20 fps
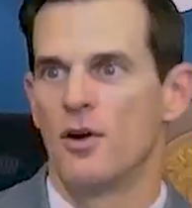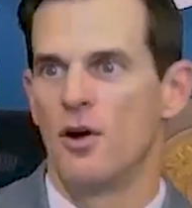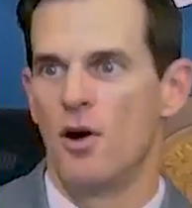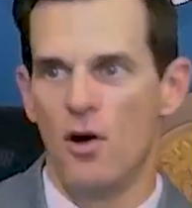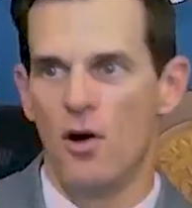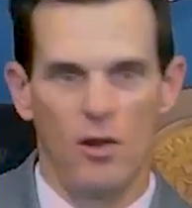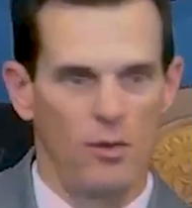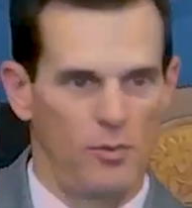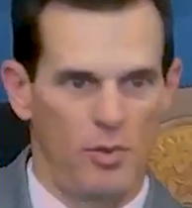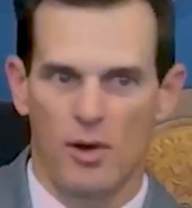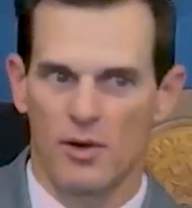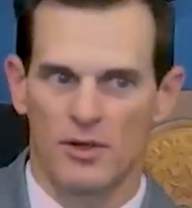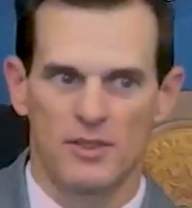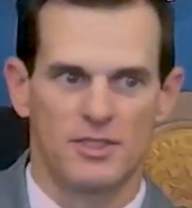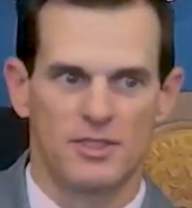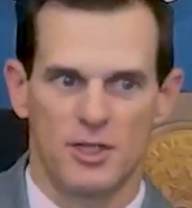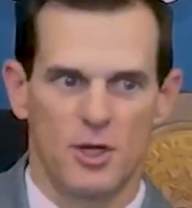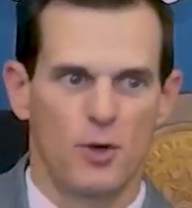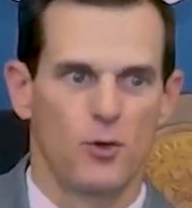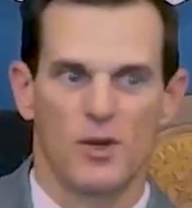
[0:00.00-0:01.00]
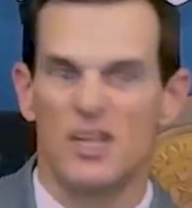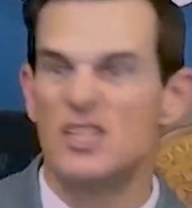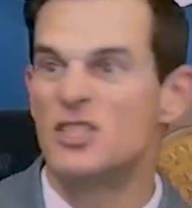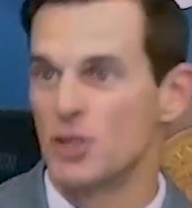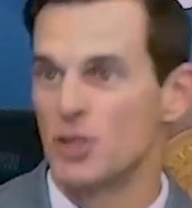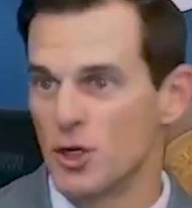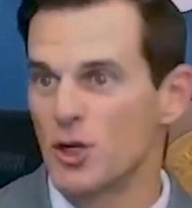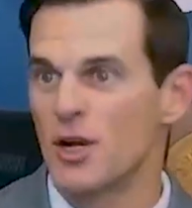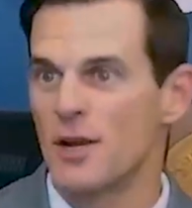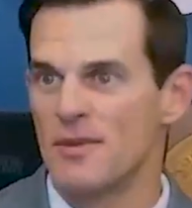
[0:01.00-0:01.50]
all parties to go reach
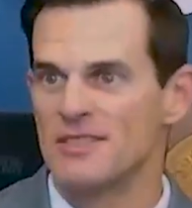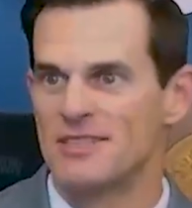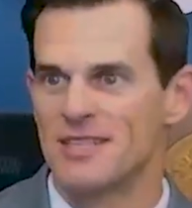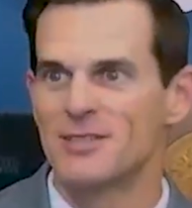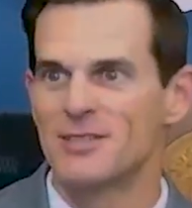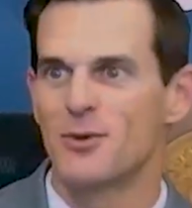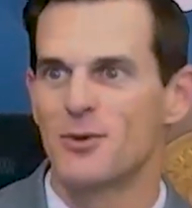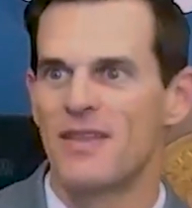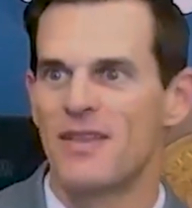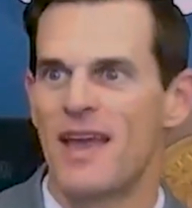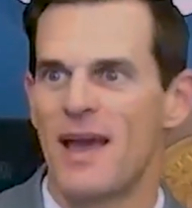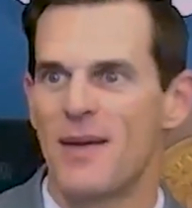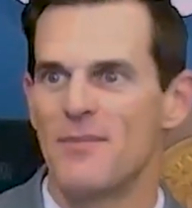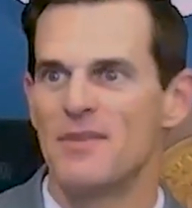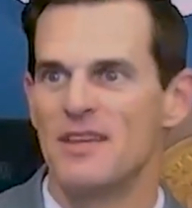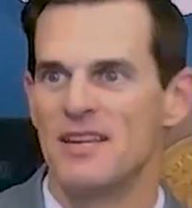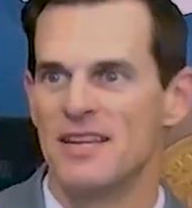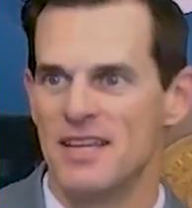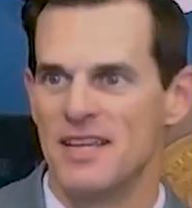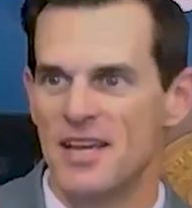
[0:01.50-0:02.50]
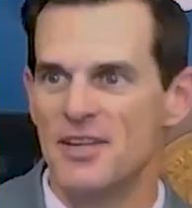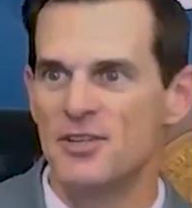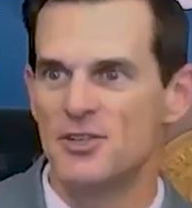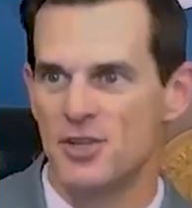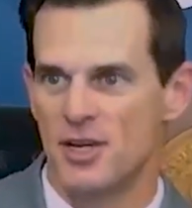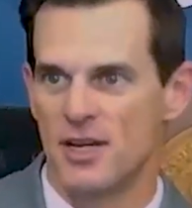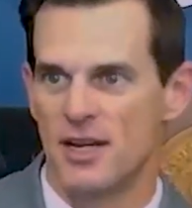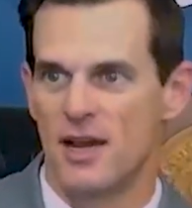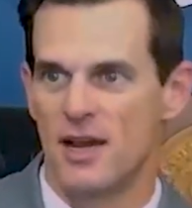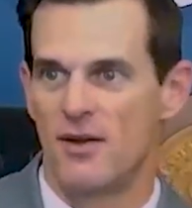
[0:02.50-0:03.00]
agreements. That's why they have
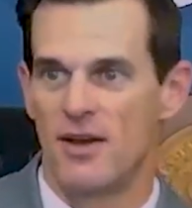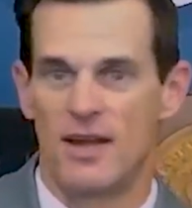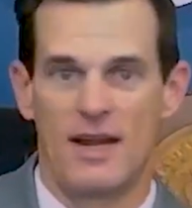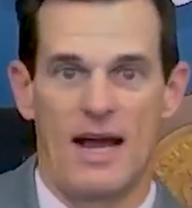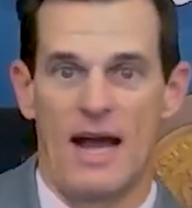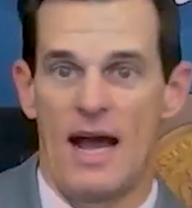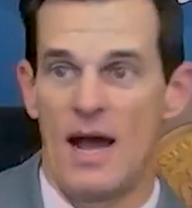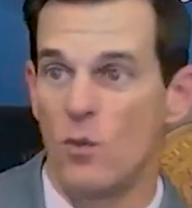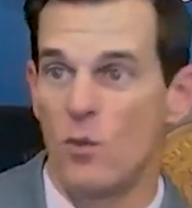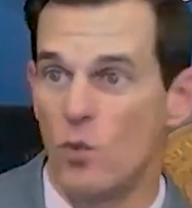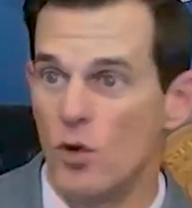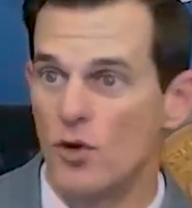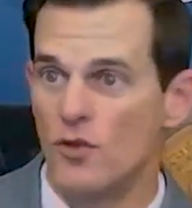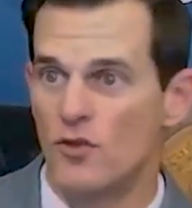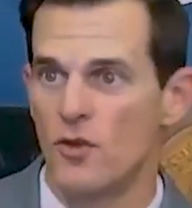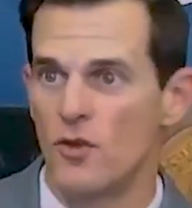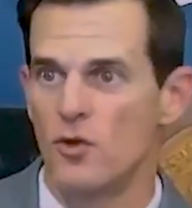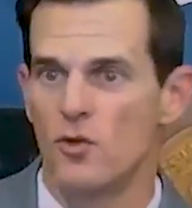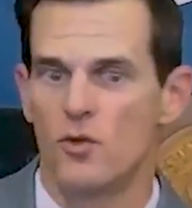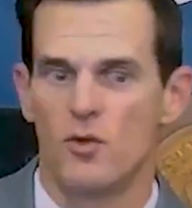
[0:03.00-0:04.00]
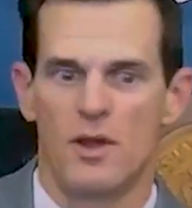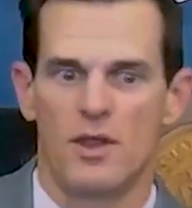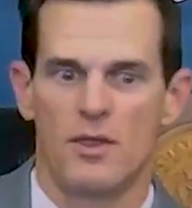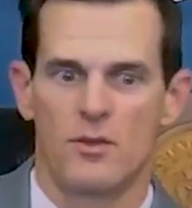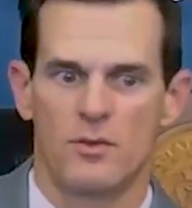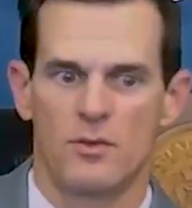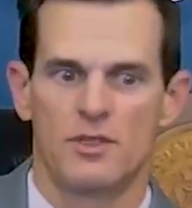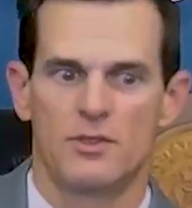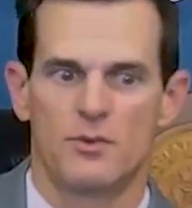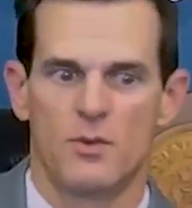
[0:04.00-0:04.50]
mediation now, and I would too.
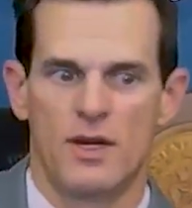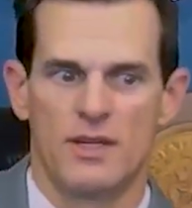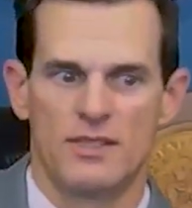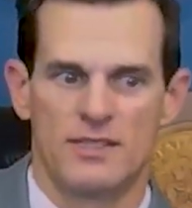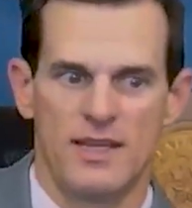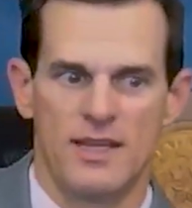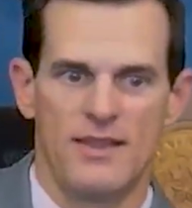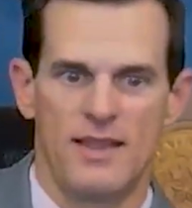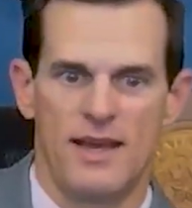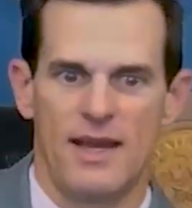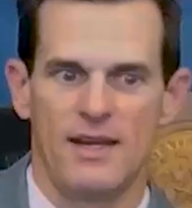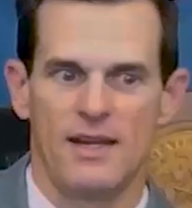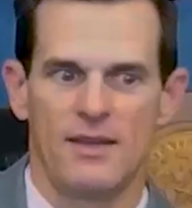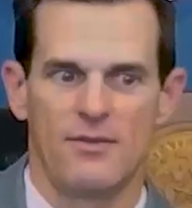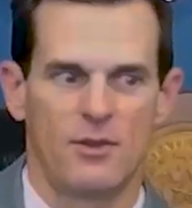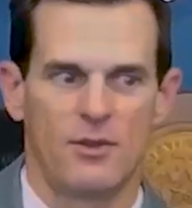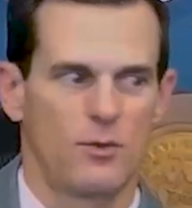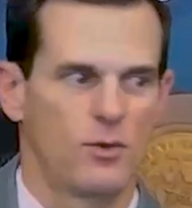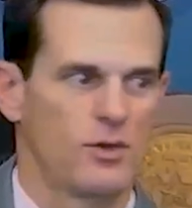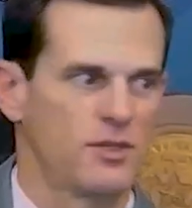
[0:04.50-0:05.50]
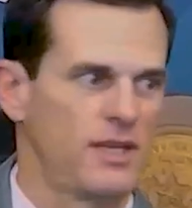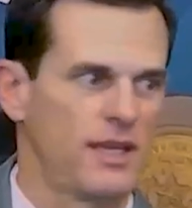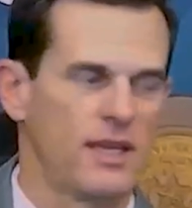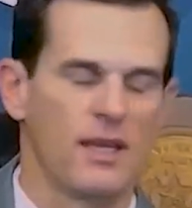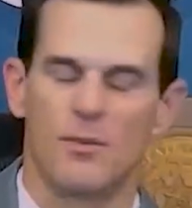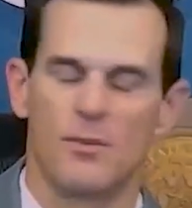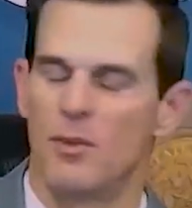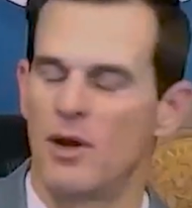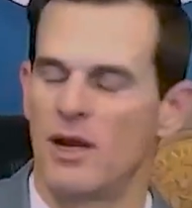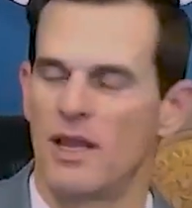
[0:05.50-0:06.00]
And the reason why I say that, even though we're
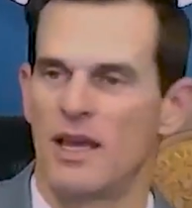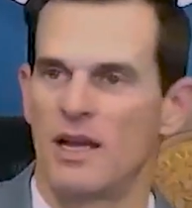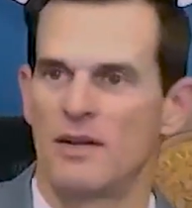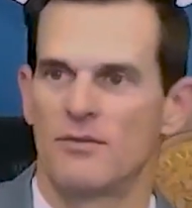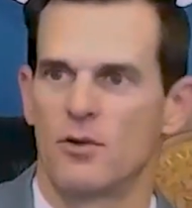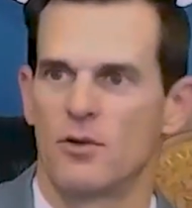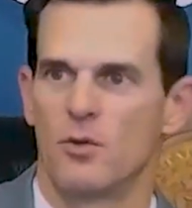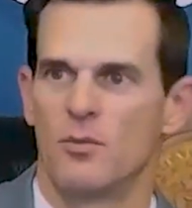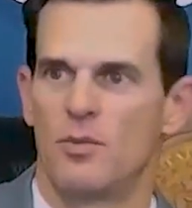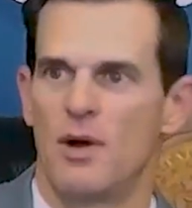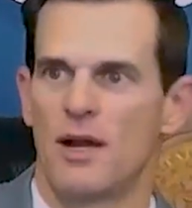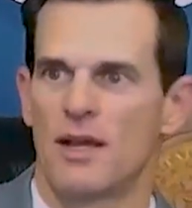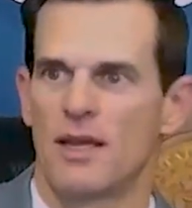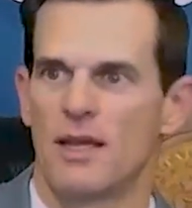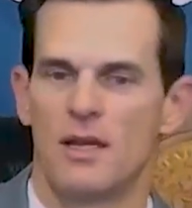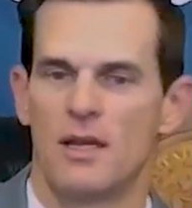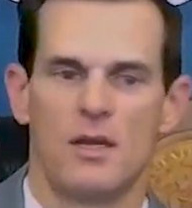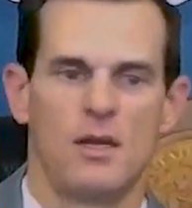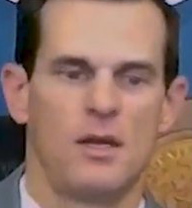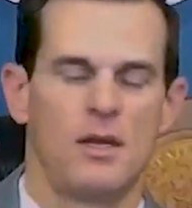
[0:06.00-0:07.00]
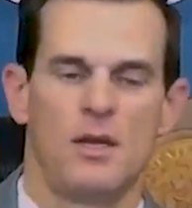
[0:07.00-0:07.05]
taking money out of our own pocket,